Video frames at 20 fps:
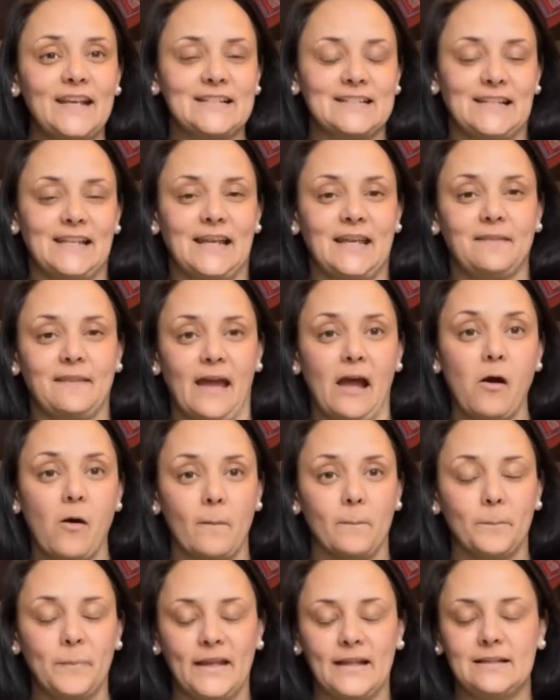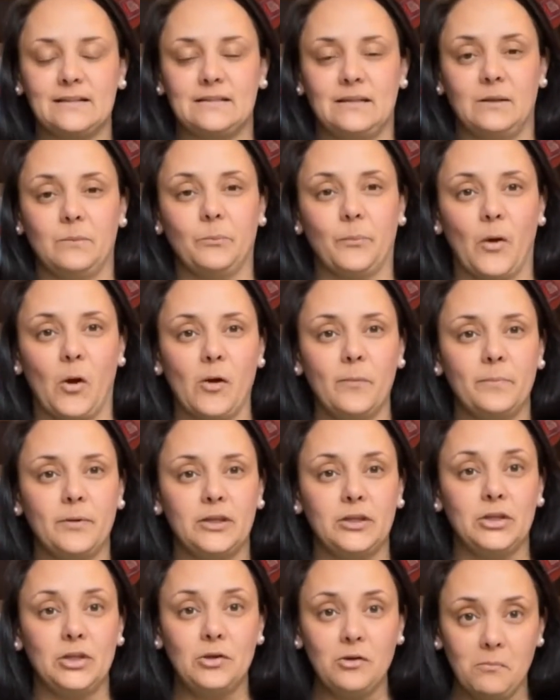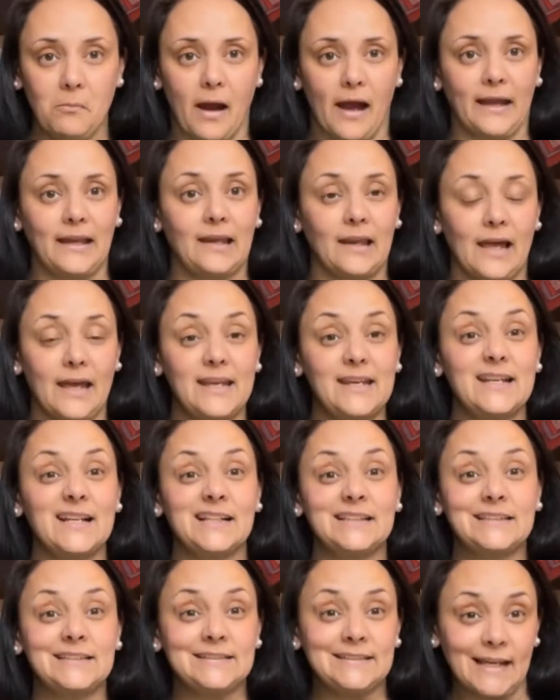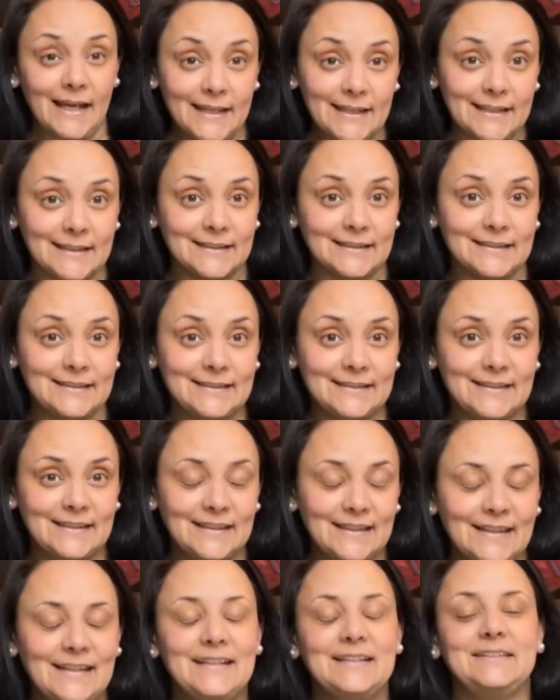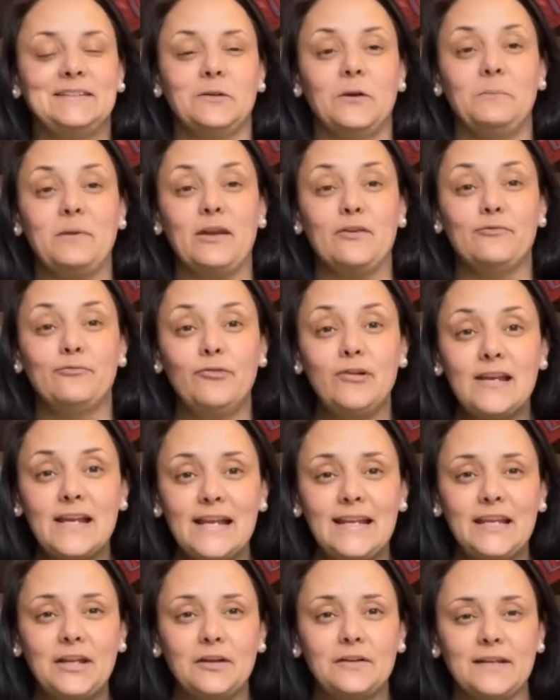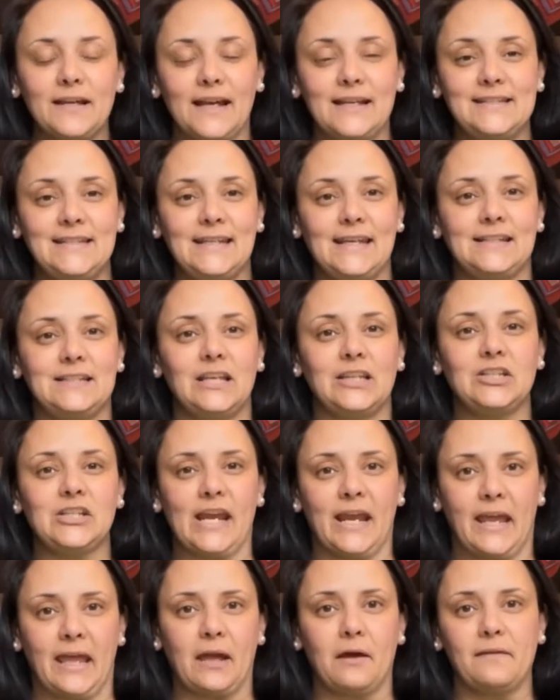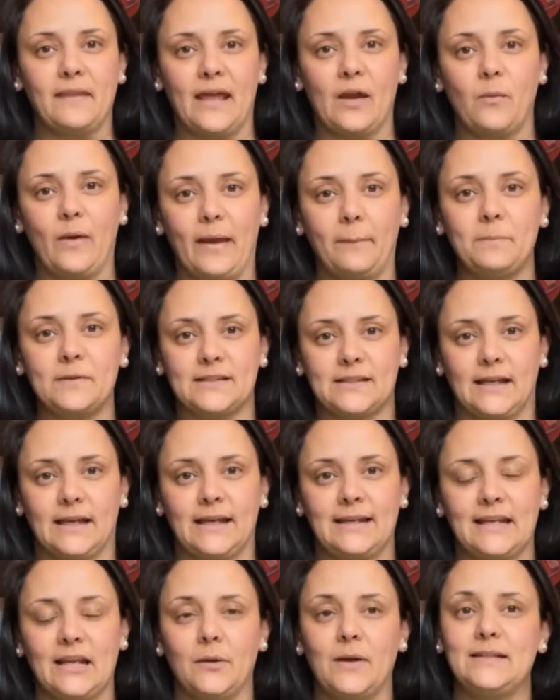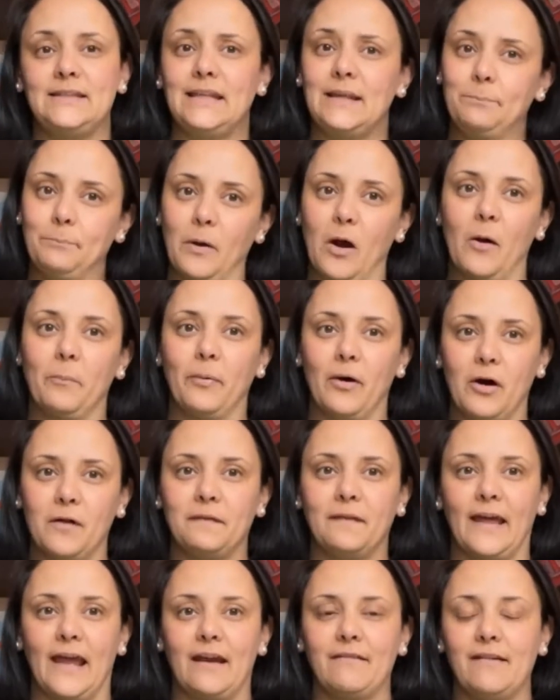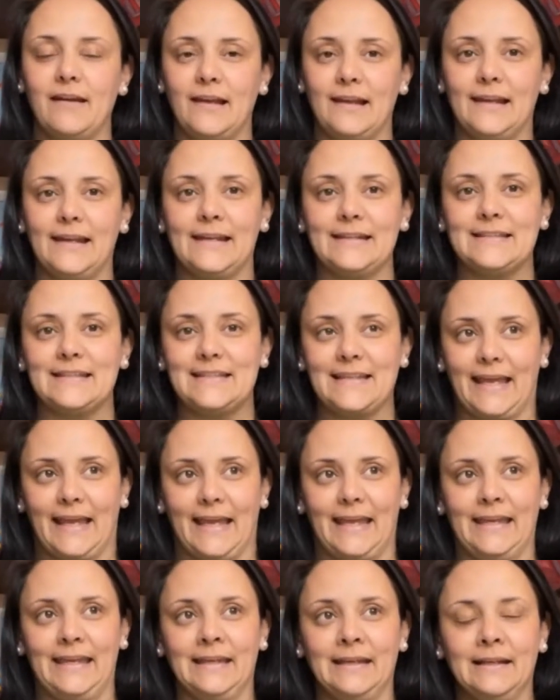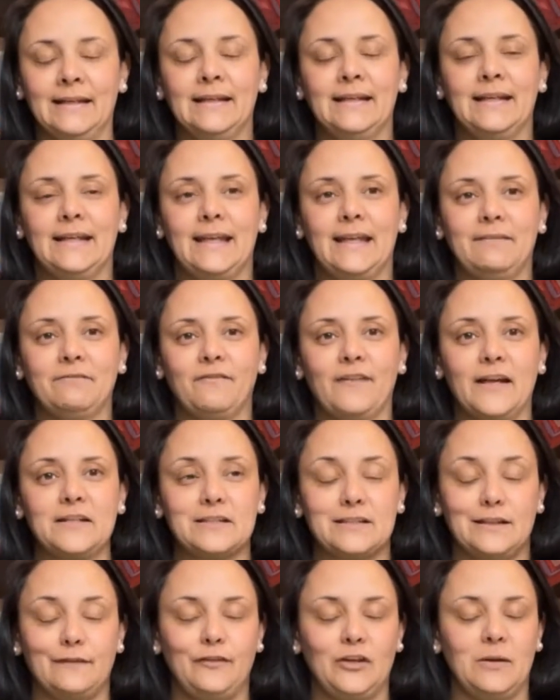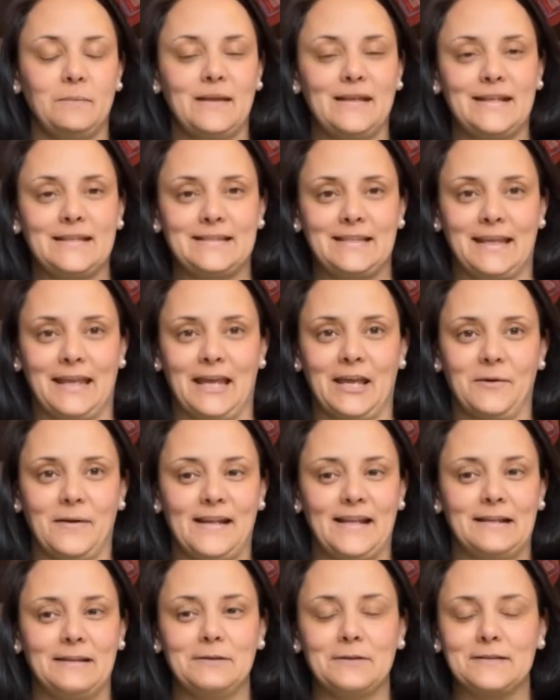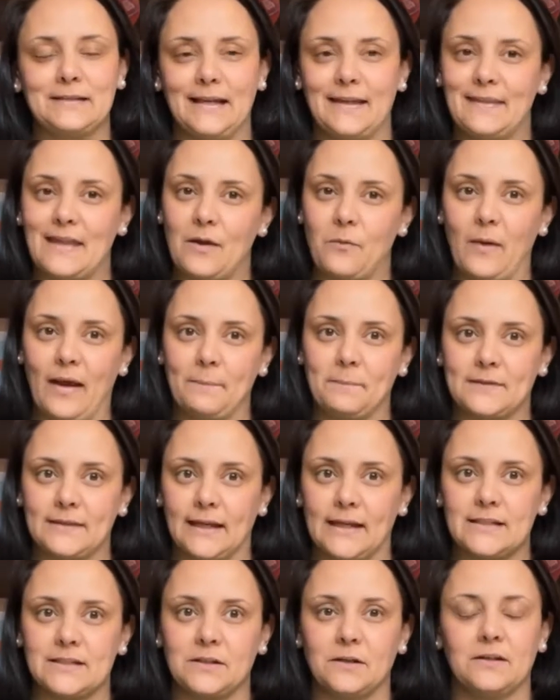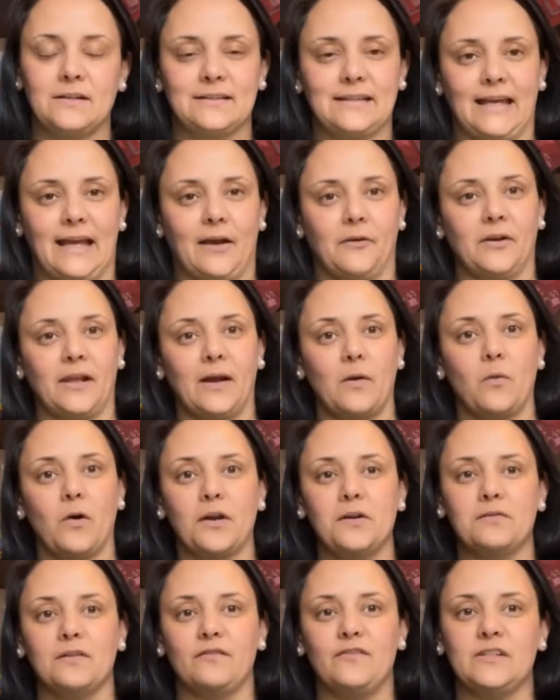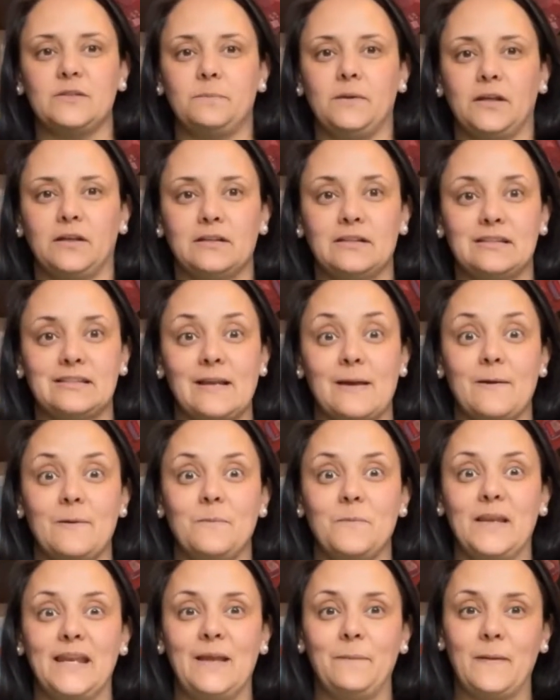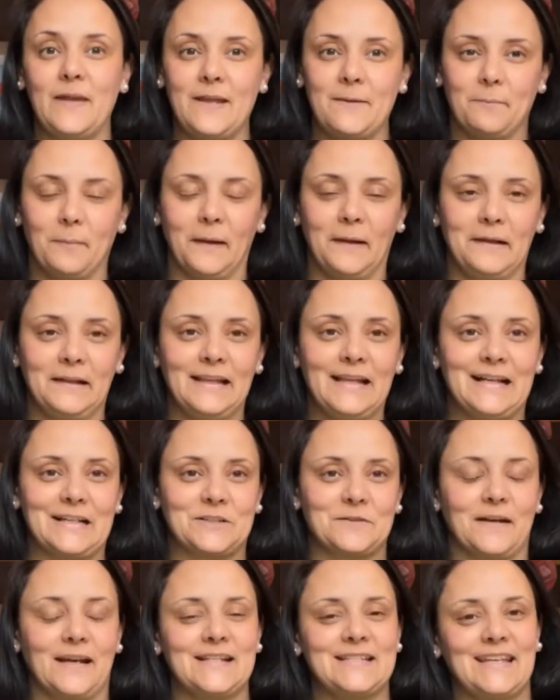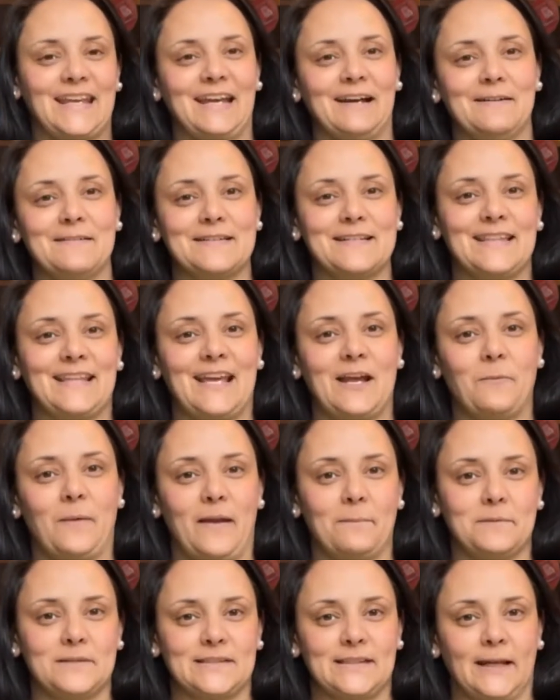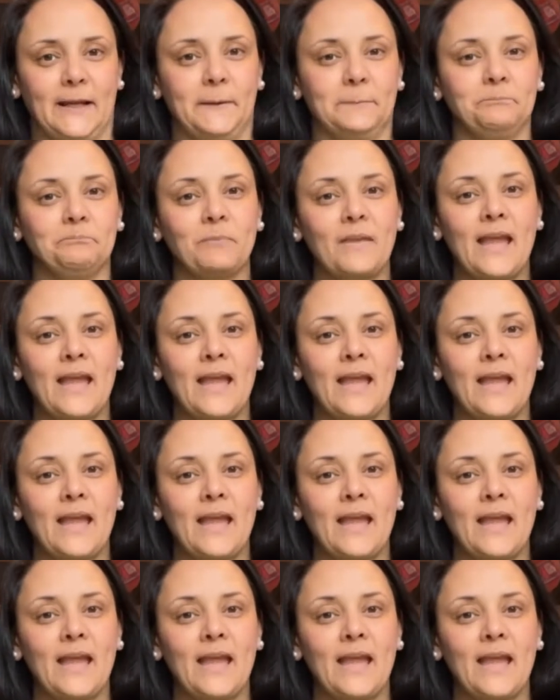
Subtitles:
like that on Bits and Bob, you might like science. So it'd be a really good idea to check out their website. Now, I did pop on there earlier today, in fact, just a few minutes ago, and it looks like their website's gone down. I wonder if it's because so many people are trying to get onto their website.